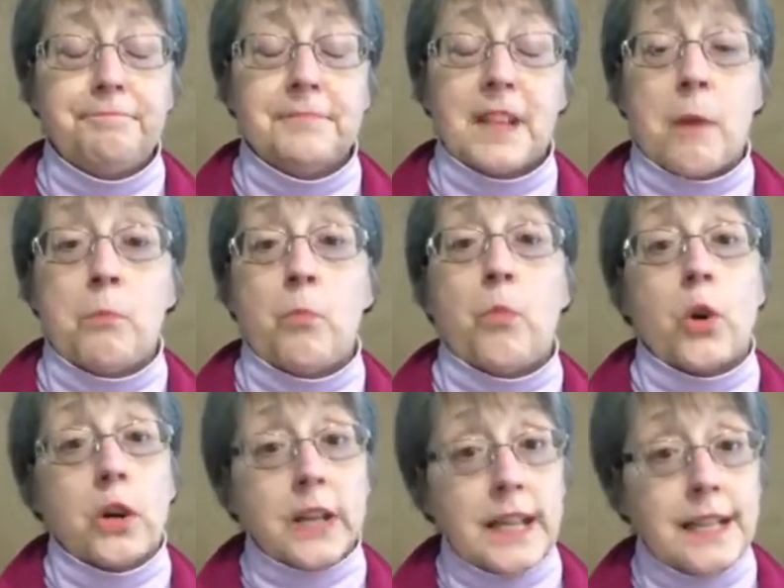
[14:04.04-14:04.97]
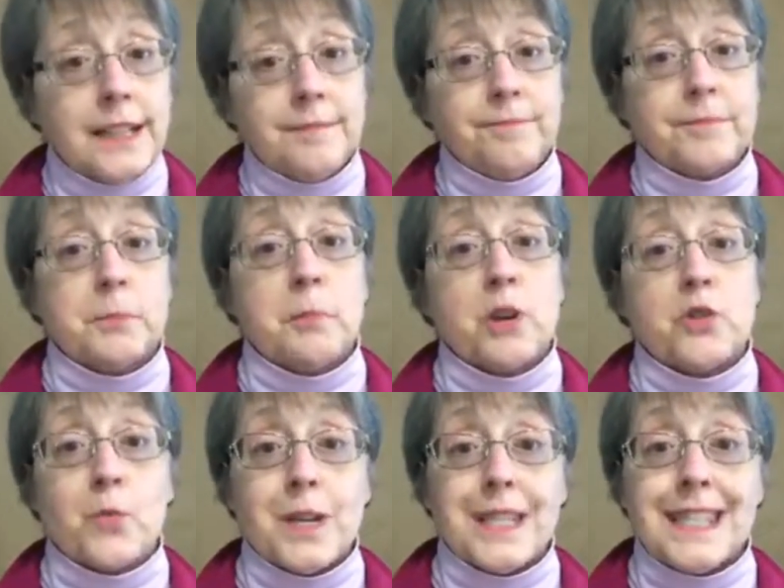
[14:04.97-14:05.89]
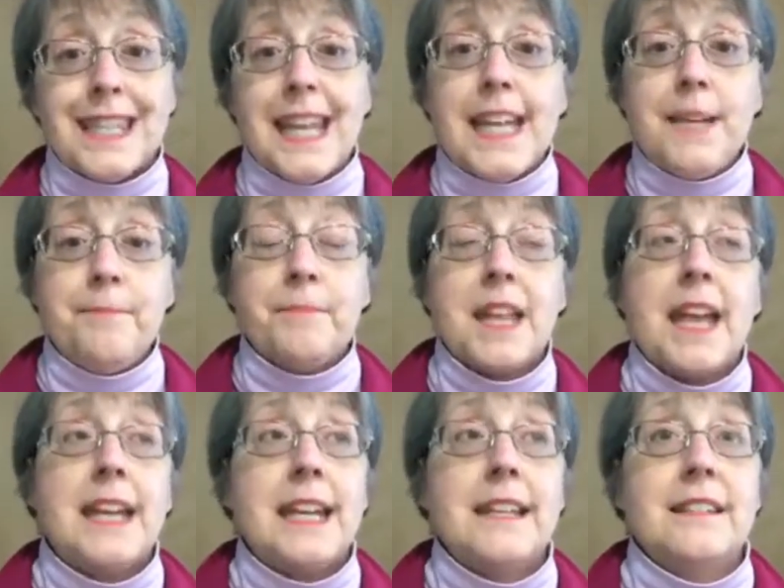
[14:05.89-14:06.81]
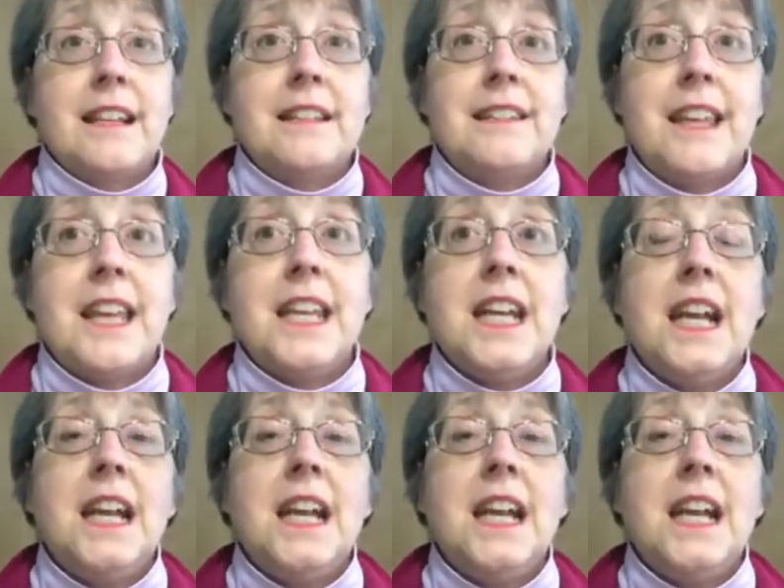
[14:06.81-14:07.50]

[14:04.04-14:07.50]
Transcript: I'm working. Tomorrow's Wednesday, and as I said,